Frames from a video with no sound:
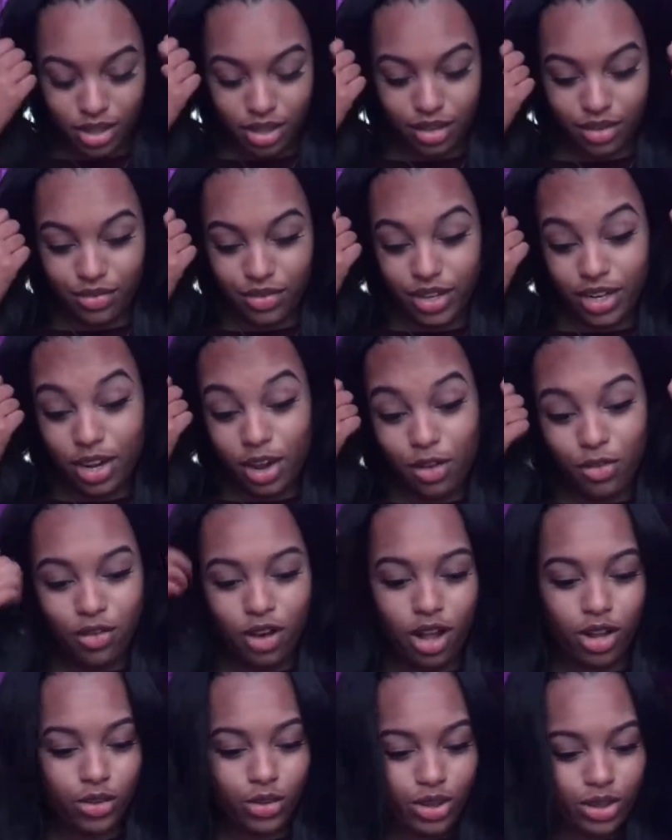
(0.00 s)
The video
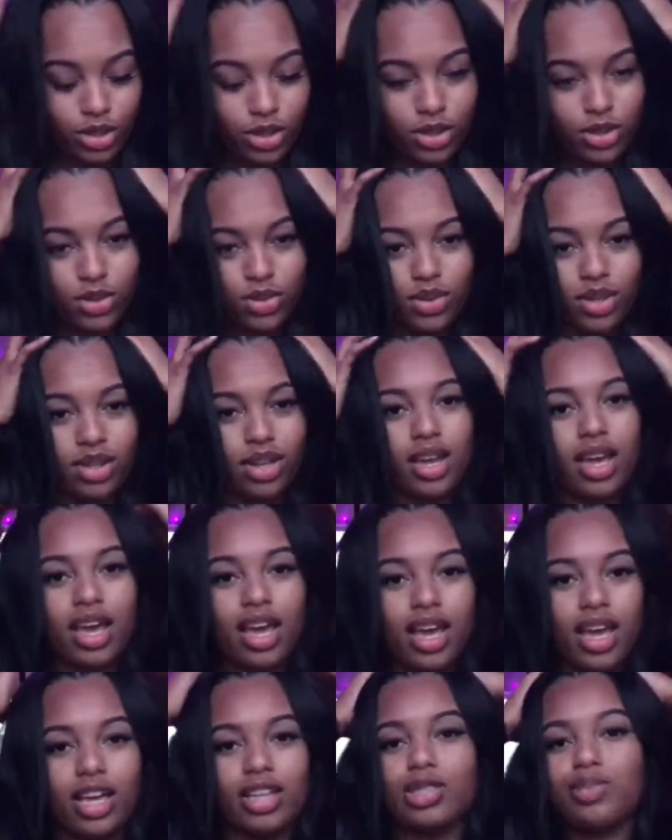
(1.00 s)
following this one
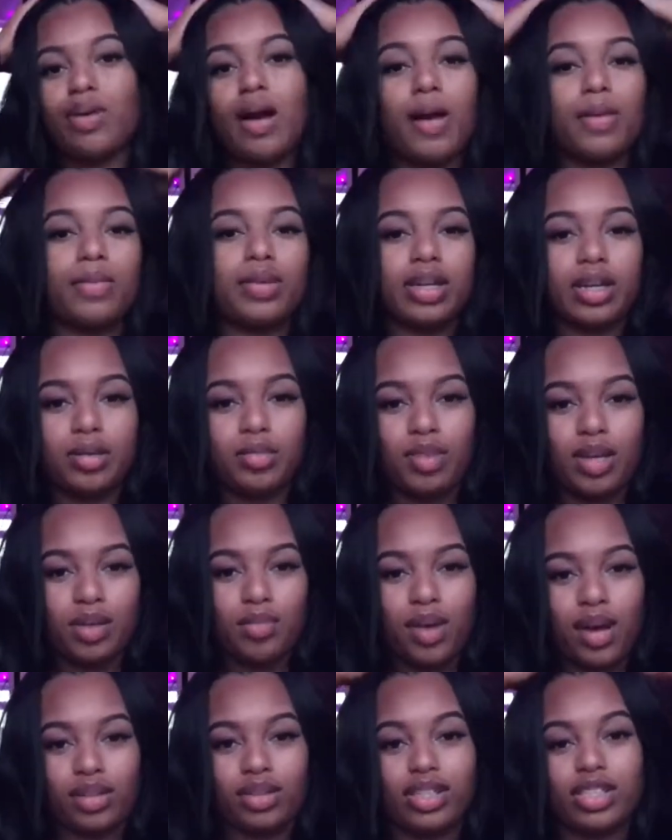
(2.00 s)
is probably gonna be
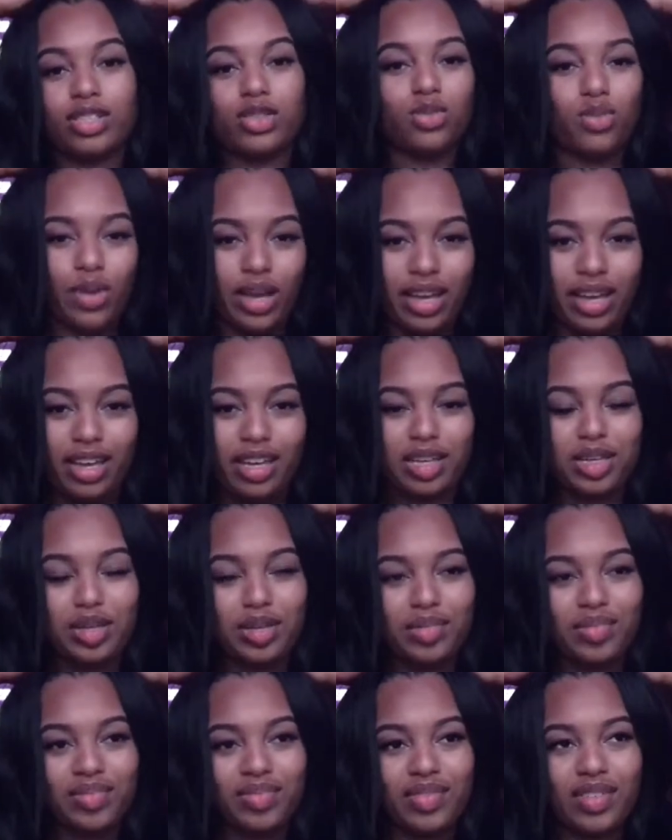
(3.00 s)
about this wig.
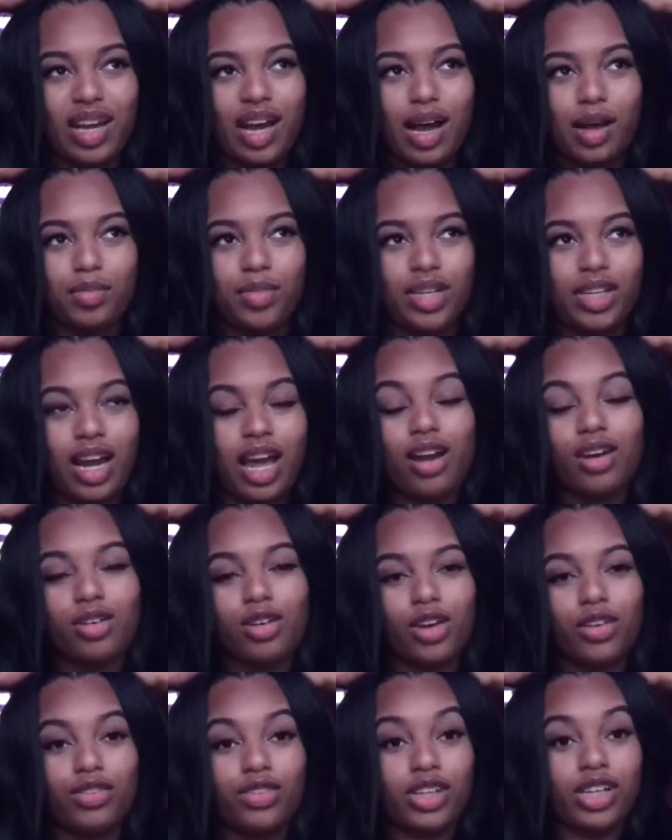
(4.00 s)
I mean, I don't
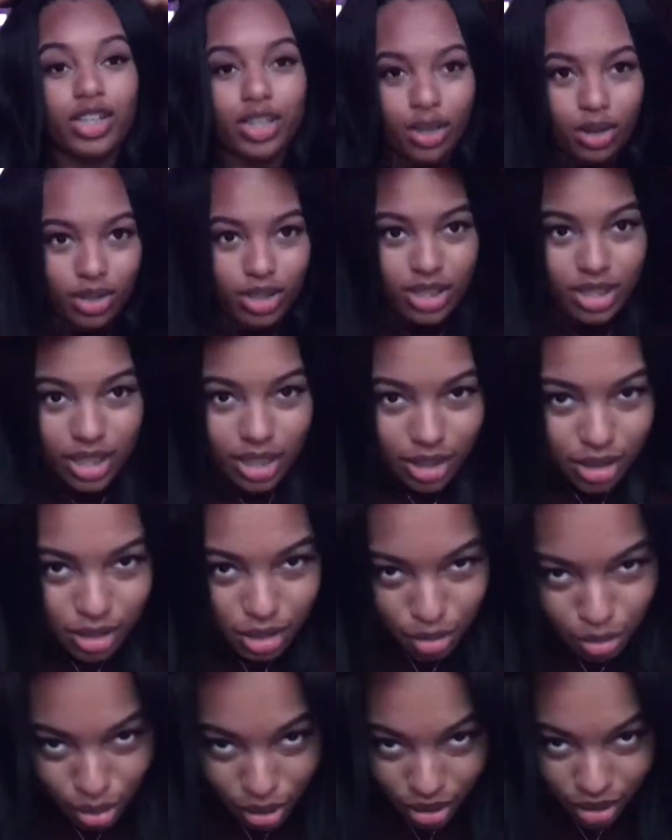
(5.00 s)
know if you can notice it,
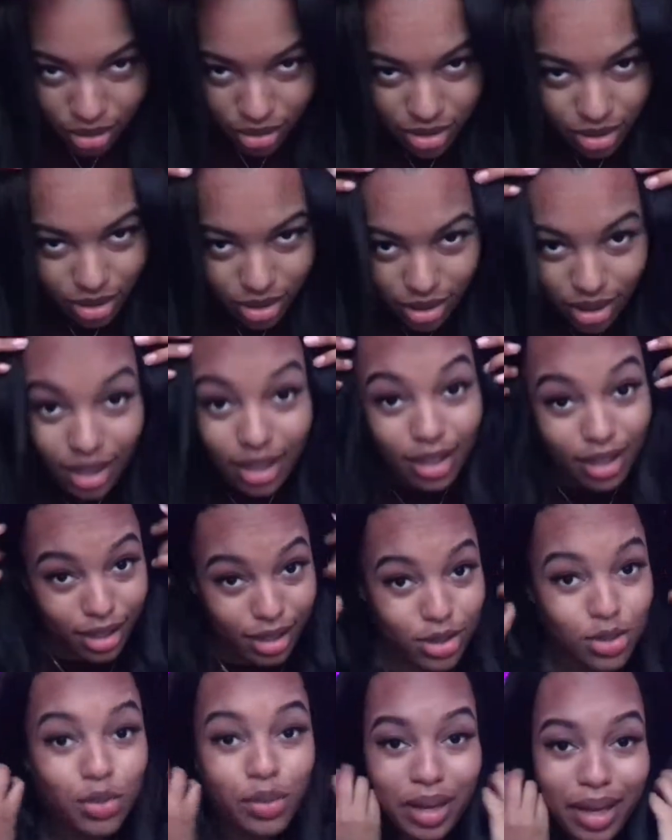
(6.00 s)
but it
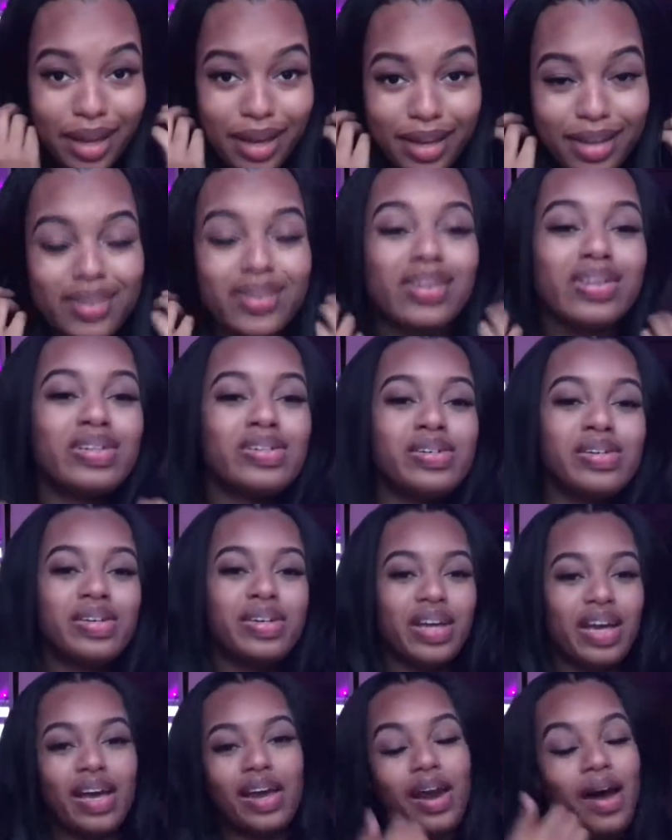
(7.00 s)
is a wig.
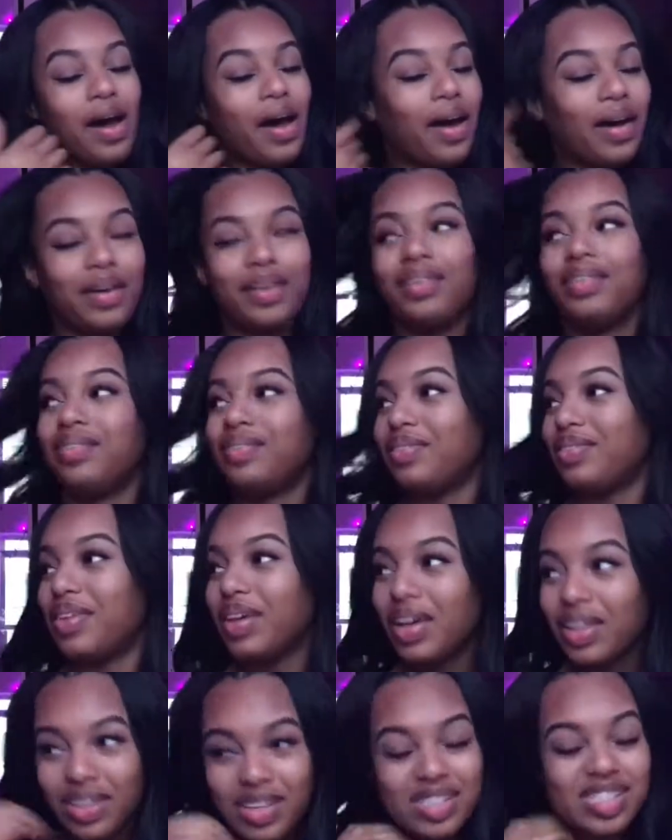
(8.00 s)
It
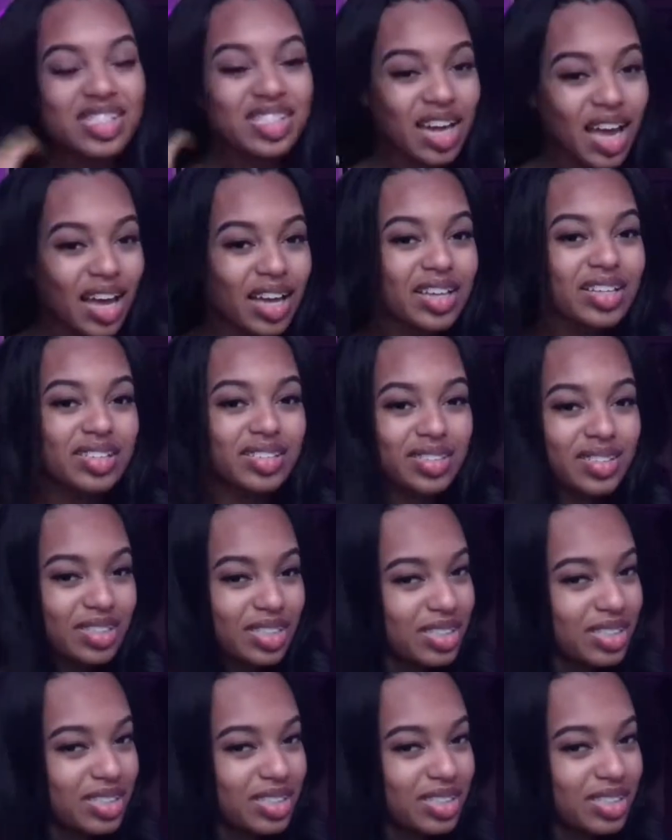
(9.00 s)
looks nice.